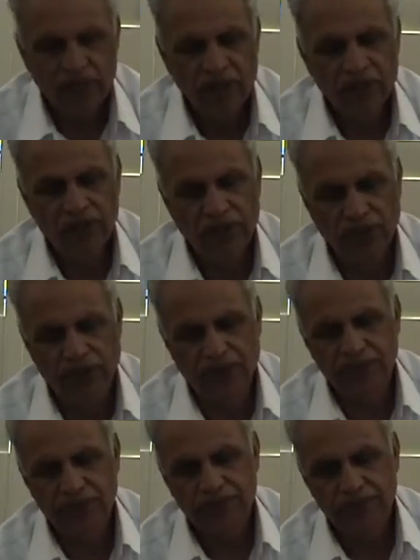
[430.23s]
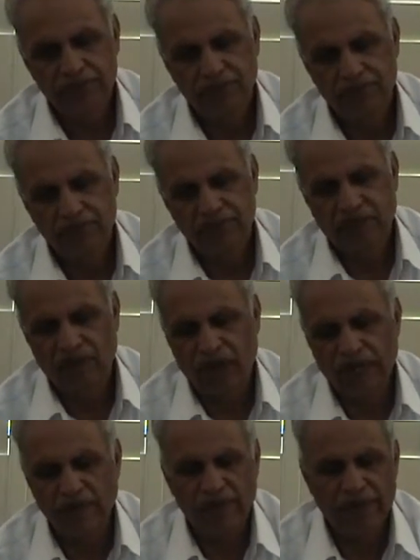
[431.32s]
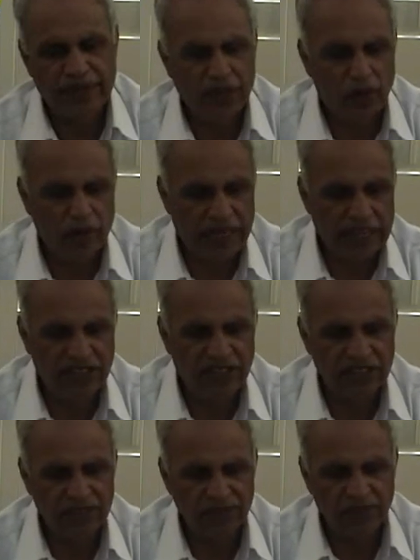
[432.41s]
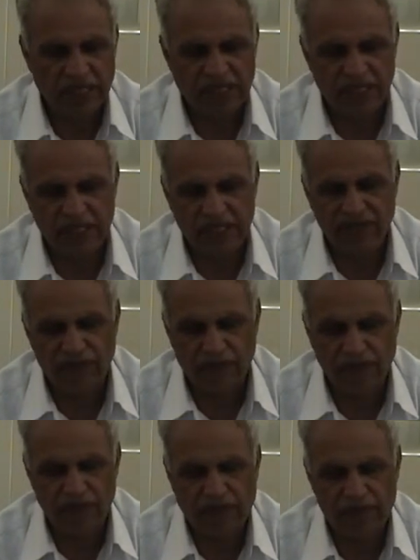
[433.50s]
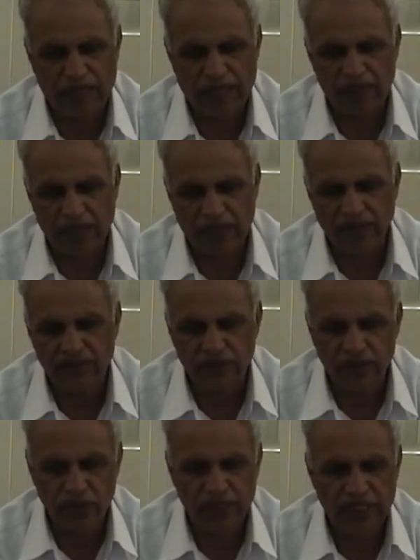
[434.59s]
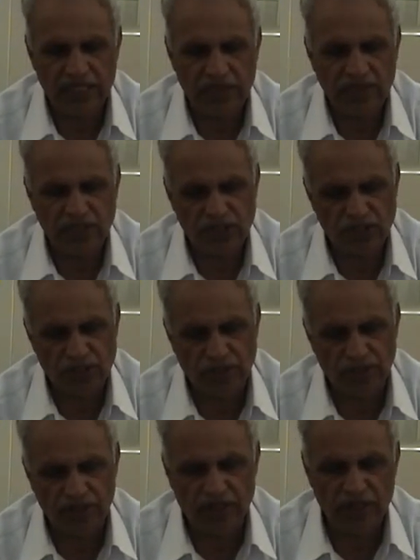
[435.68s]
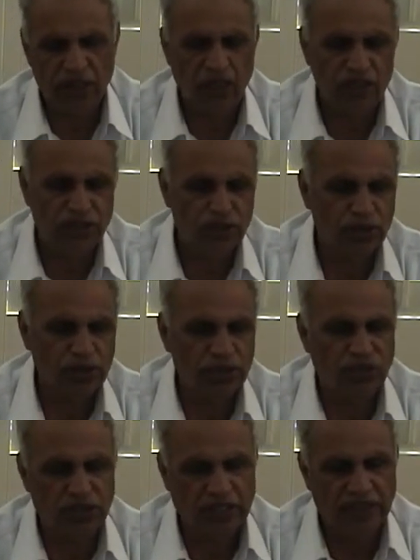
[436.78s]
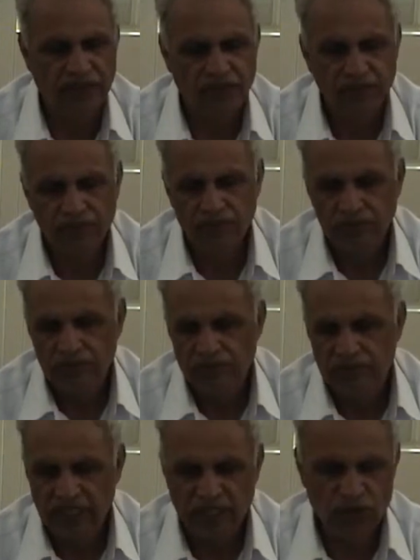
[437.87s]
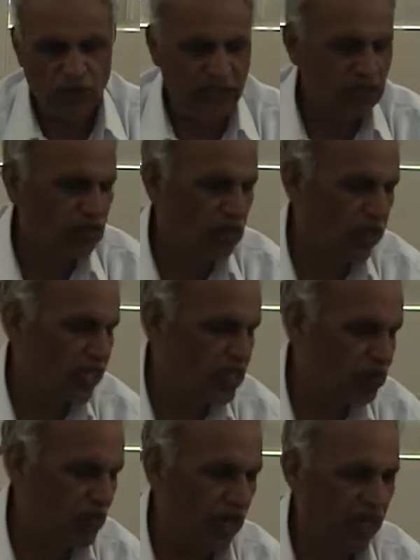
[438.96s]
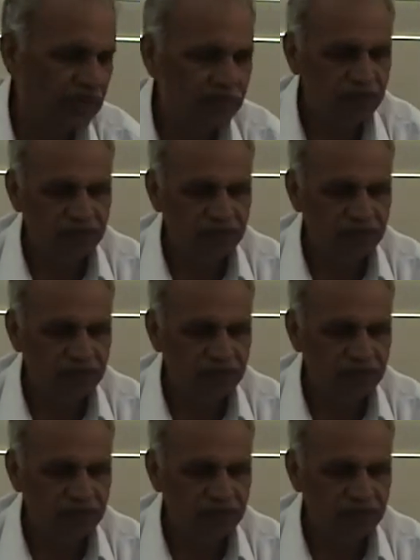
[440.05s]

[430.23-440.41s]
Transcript: So the one which operates the energy from the Paramatma to the nervous system and also to the sun is what is called as Ma.